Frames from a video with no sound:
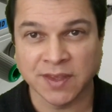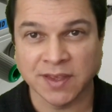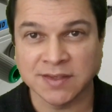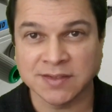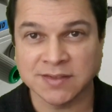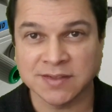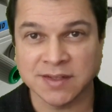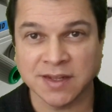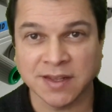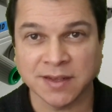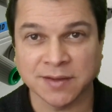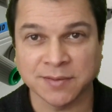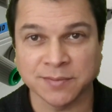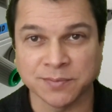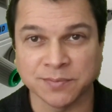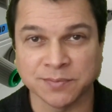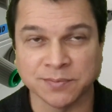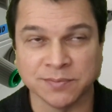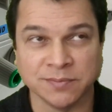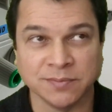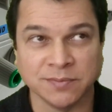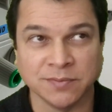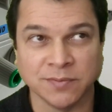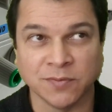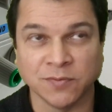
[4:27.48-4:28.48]
It's like
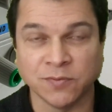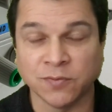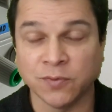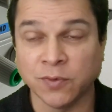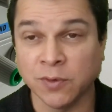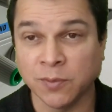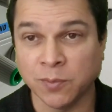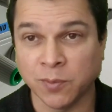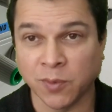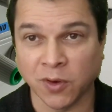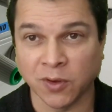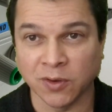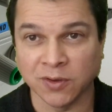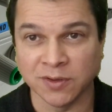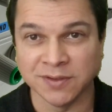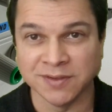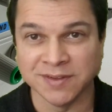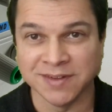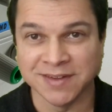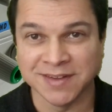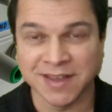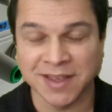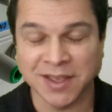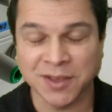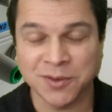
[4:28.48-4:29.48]
football.
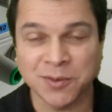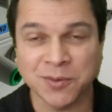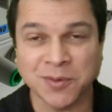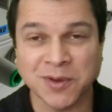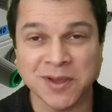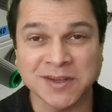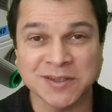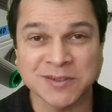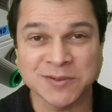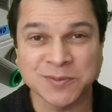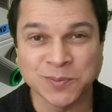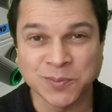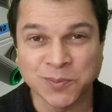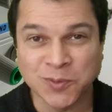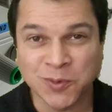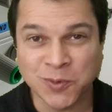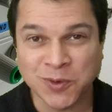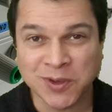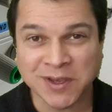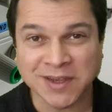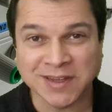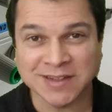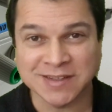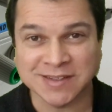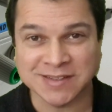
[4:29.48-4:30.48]
Everybody's
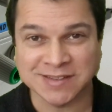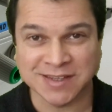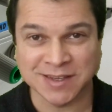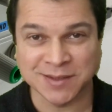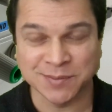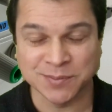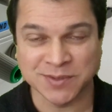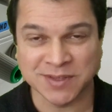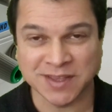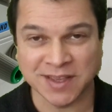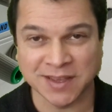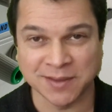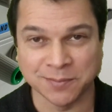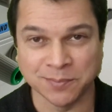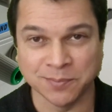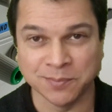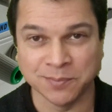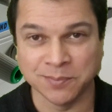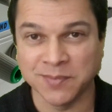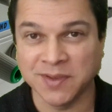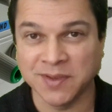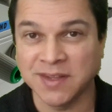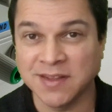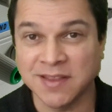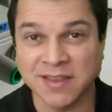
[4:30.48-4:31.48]
moving at the same time.
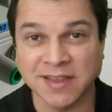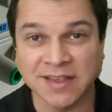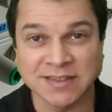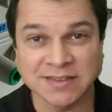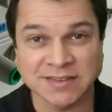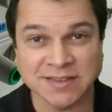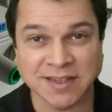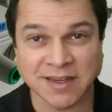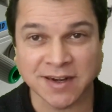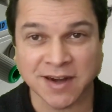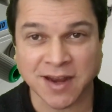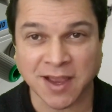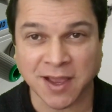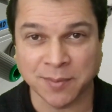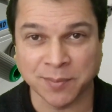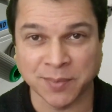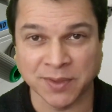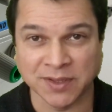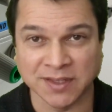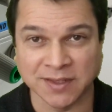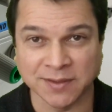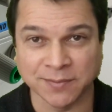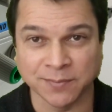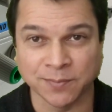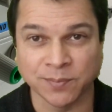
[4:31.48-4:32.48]
Many things are
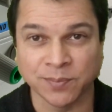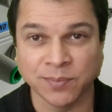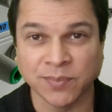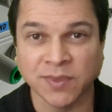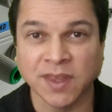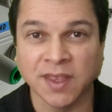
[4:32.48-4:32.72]
happening.